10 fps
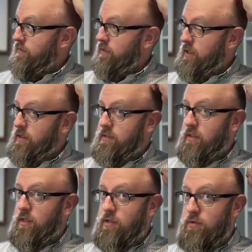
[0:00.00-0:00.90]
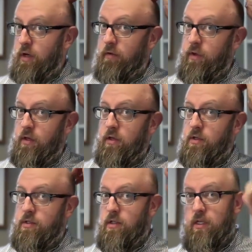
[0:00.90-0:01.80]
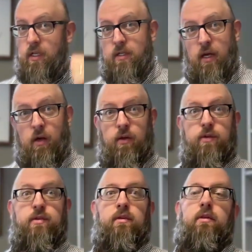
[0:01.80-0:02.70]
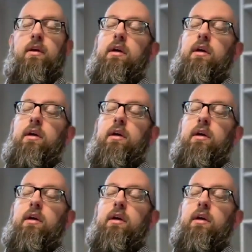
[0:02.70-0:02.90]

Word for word: of things and the history of it and just the details and